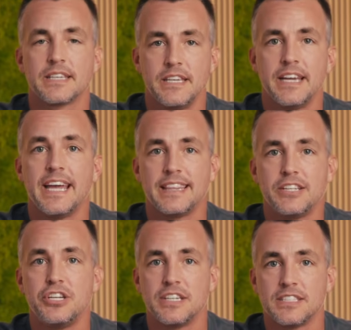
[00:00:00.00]
You get the
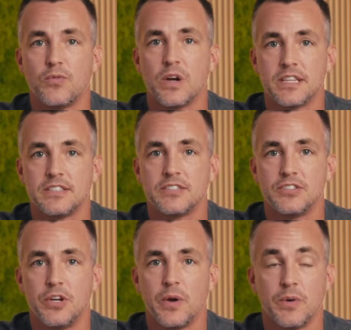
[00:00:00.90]
gist of what this is
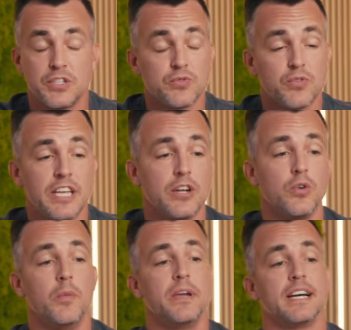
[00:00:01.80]
doing, which is really
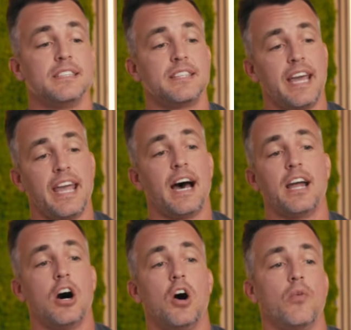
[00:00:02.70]
cool because the AI
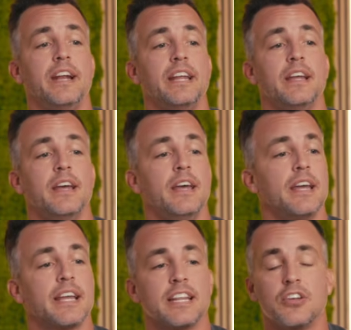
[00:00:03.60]
already
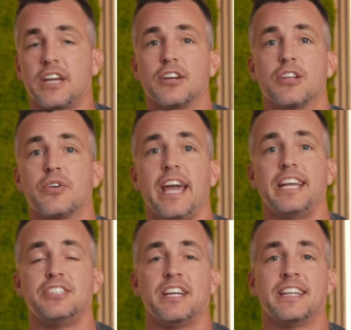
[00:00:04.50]
can look at your
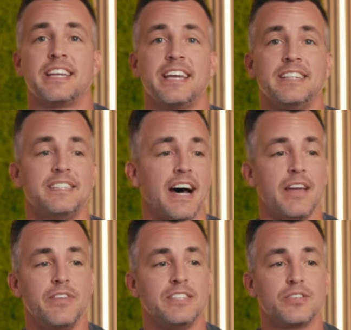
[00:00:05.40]
location, can
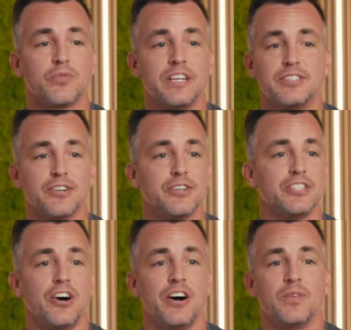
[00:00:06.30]
dive into
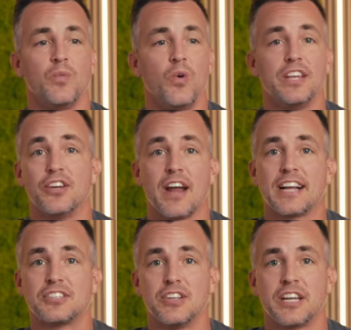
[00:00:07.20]
research on what you're
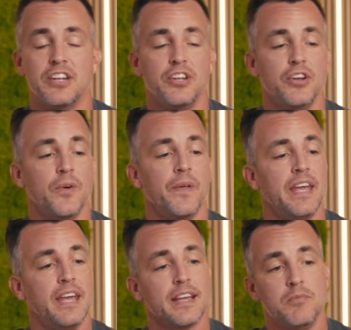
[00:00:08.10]
actually looking to do,
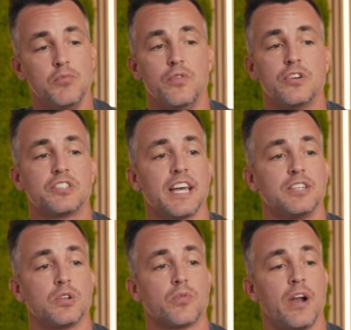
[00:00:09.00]
can move your
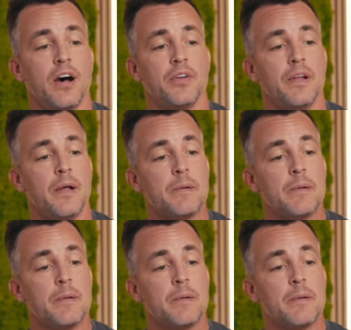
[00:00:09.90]
schedule around.